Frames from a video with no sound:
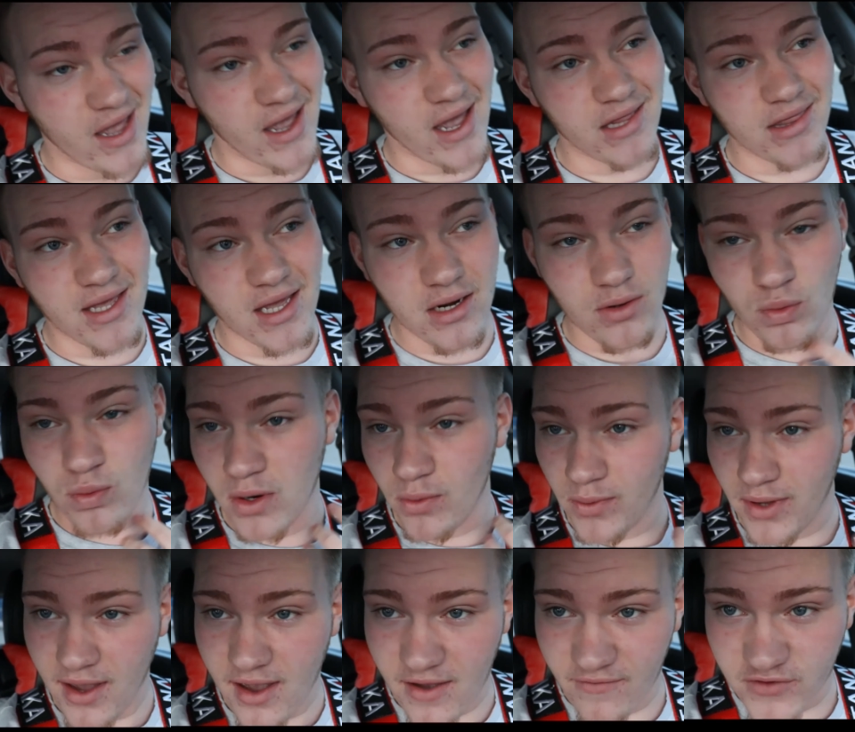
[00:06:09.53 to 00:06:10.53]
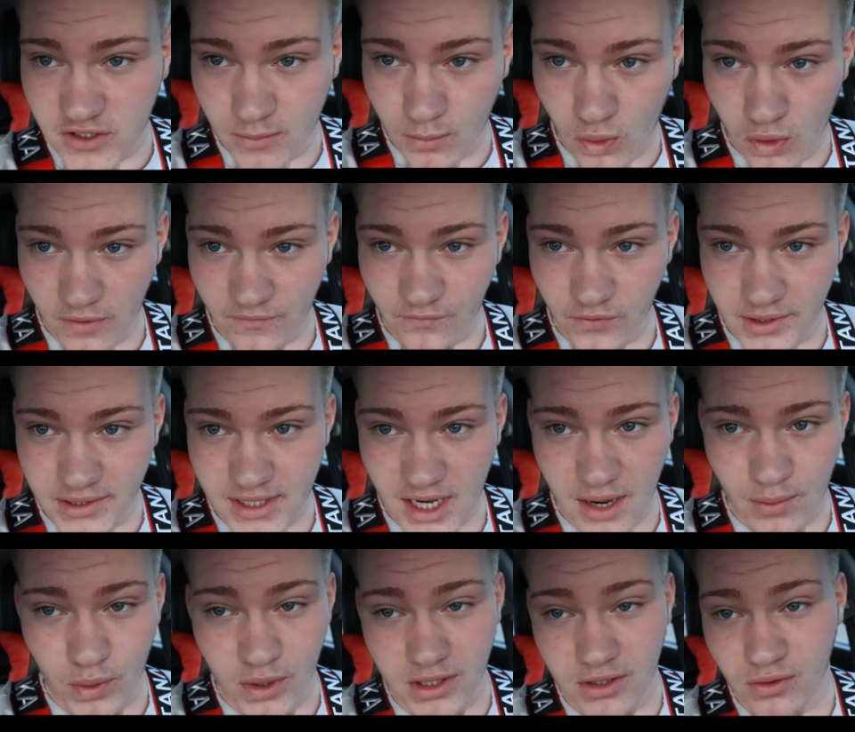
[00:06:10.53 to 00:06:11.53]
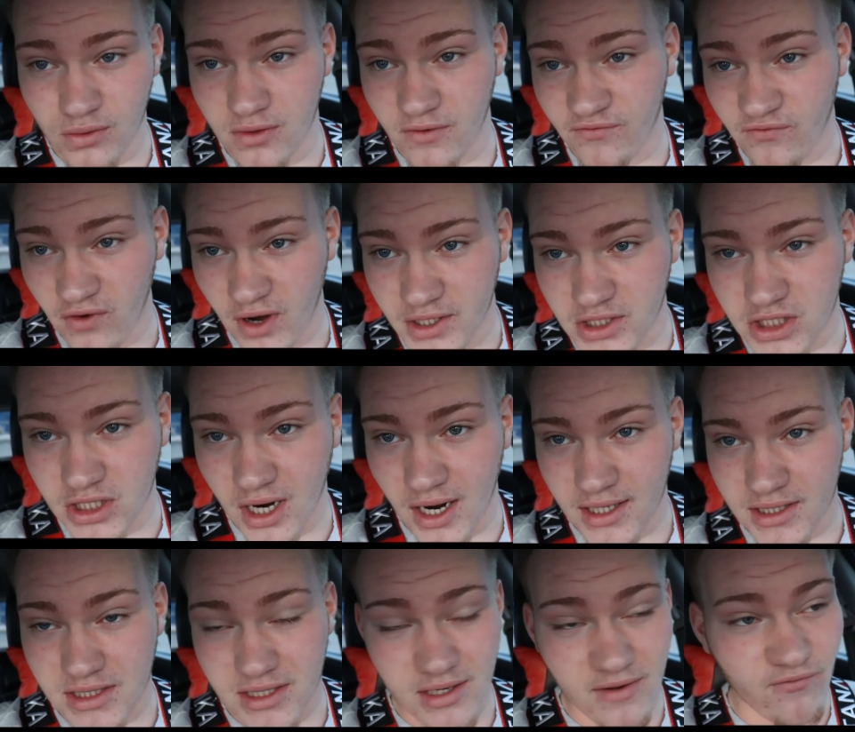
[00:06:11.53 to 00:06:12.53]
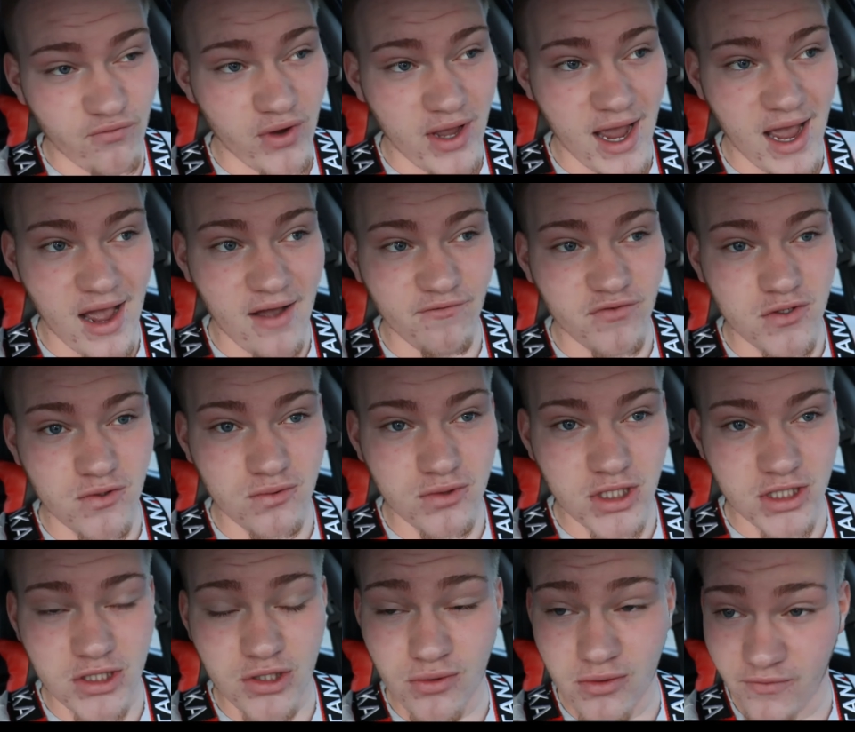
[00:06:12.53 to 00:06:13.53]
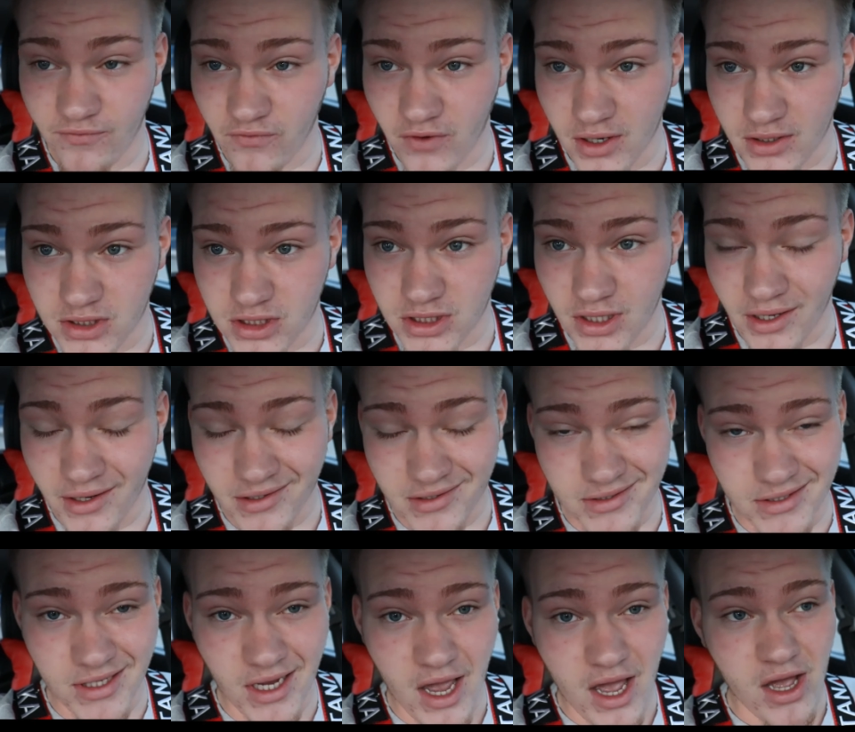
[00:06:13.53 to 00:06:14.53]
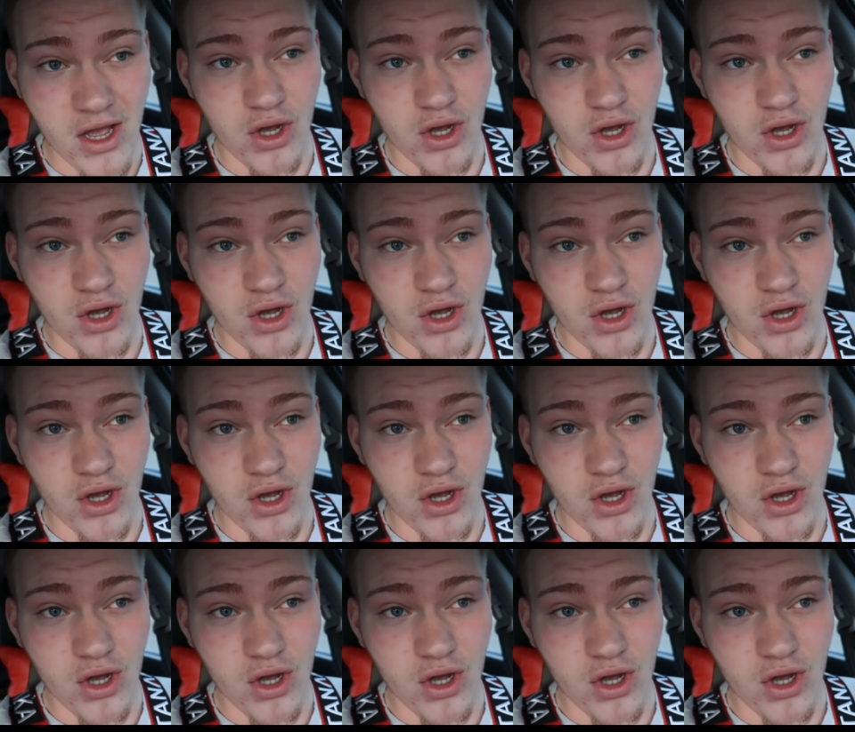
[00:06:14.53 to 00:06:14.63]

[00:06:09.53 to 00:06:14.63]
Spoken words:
And then when we have some more free time, we can do the front shocks, and if we have to just do the front shocks,